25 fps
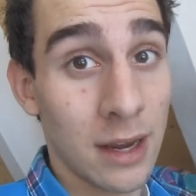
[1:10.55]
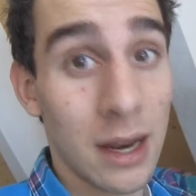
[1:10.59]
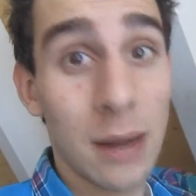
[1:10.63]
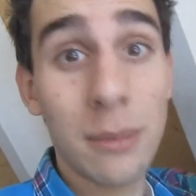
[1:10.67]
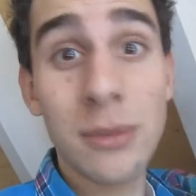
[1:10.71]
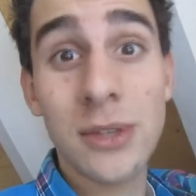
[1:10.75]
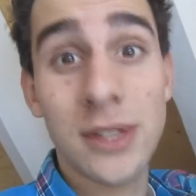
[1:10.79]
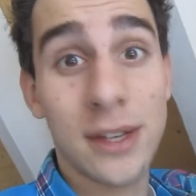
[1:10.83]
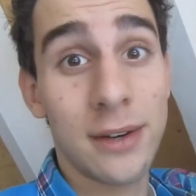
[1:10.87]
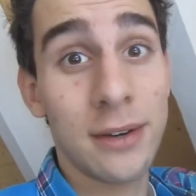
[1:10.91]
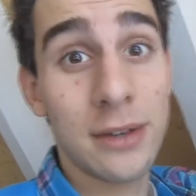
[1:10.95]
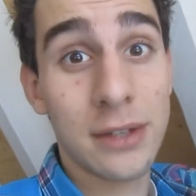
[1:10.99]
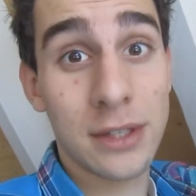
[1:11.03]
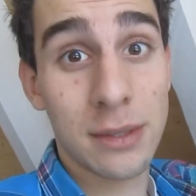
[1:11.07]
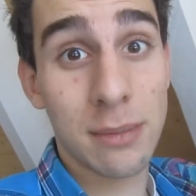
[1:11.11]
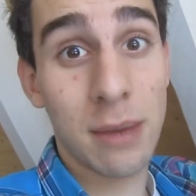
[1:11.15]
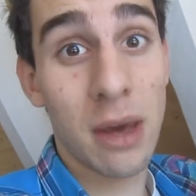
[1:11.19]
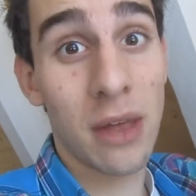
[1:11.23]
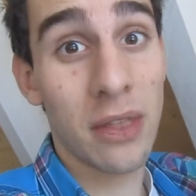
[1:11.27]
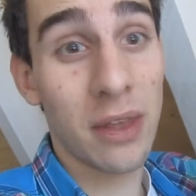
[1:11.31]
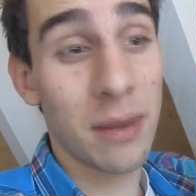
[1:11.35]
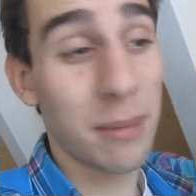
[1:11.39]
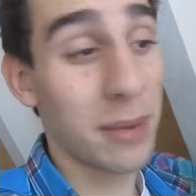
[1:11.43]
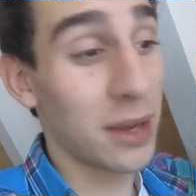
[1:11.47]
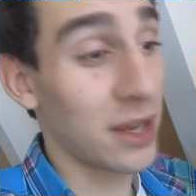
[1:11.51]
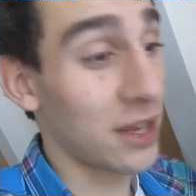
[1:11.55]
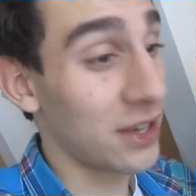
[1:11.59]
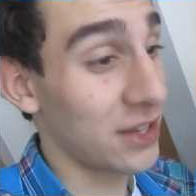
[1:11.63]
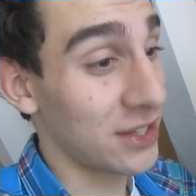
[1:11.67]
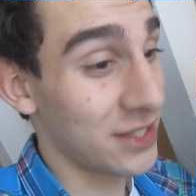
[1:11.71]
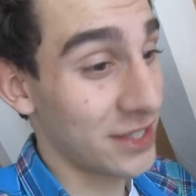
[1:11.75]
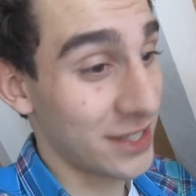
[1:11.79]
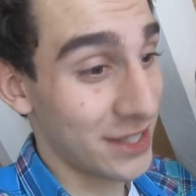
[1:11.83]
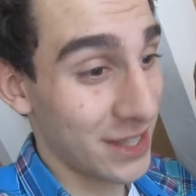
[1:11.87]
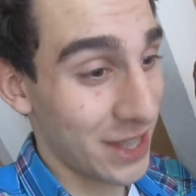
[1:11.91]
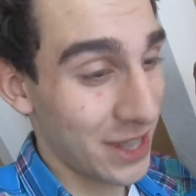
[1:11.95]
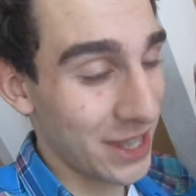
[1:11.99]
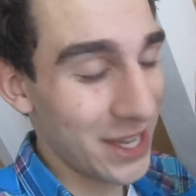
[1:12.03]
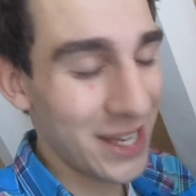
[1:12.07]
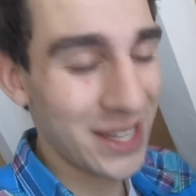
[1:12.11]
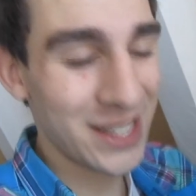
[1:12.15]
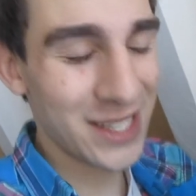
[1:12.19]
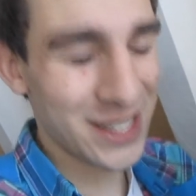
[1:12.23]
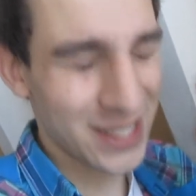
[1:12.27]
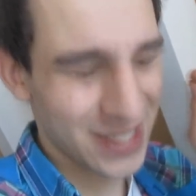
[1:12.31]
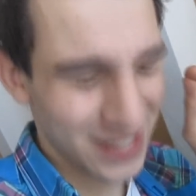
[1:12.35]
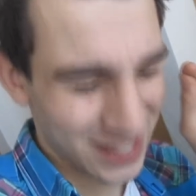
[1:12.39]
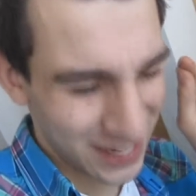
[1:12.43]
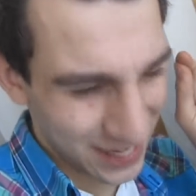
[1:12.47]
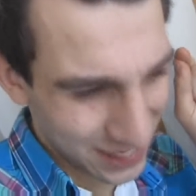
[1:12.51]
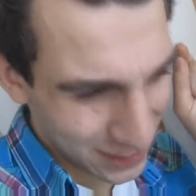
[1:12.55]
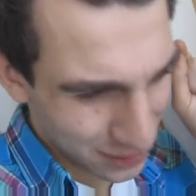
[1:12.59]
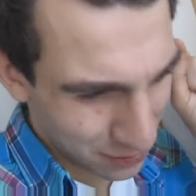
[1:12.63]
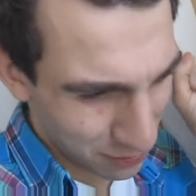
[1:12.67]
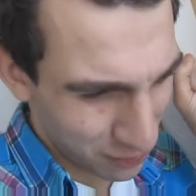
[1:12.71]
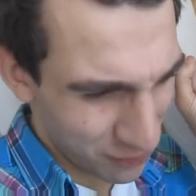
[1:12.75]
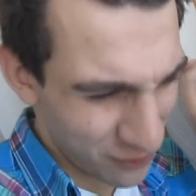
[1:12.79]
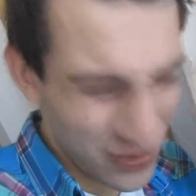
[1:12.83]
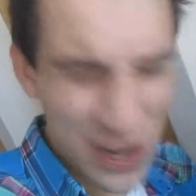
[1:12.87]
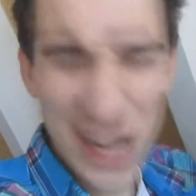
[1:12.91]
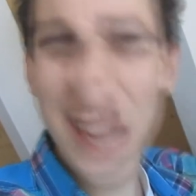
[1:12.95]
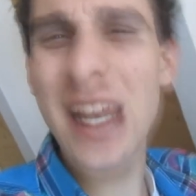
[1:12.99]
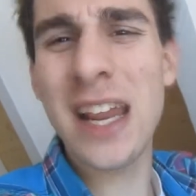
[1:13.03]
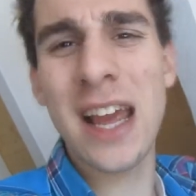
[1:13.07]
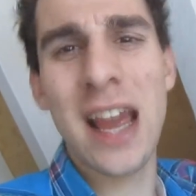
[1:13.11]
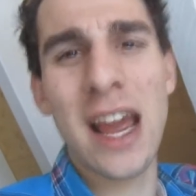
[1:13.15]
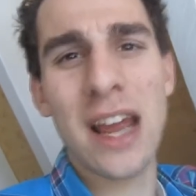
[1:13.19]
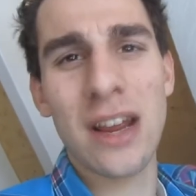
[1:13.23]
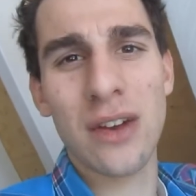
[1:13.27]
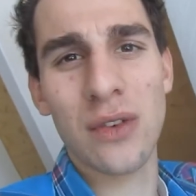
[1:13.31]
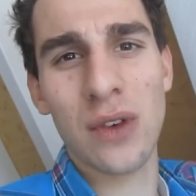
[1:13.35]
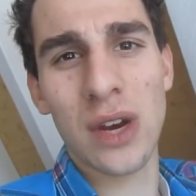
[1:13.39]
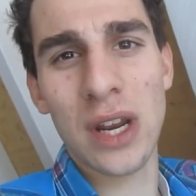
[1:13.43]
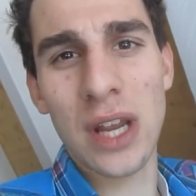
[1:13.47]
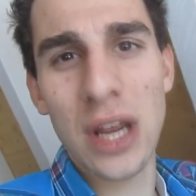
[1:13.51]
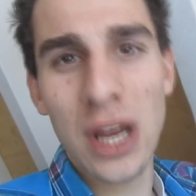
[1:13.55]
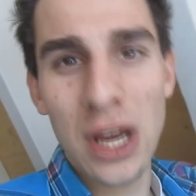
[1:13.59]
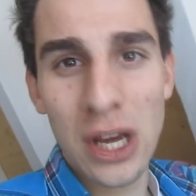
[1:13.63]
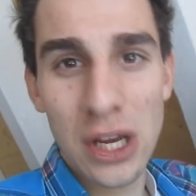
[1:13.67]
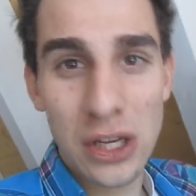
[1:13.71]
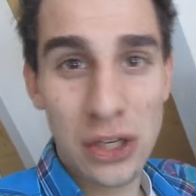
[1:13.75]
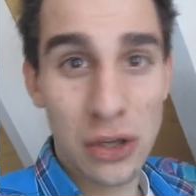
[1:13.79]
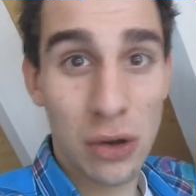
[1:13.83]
And I'm serious about that because this gets me really angry.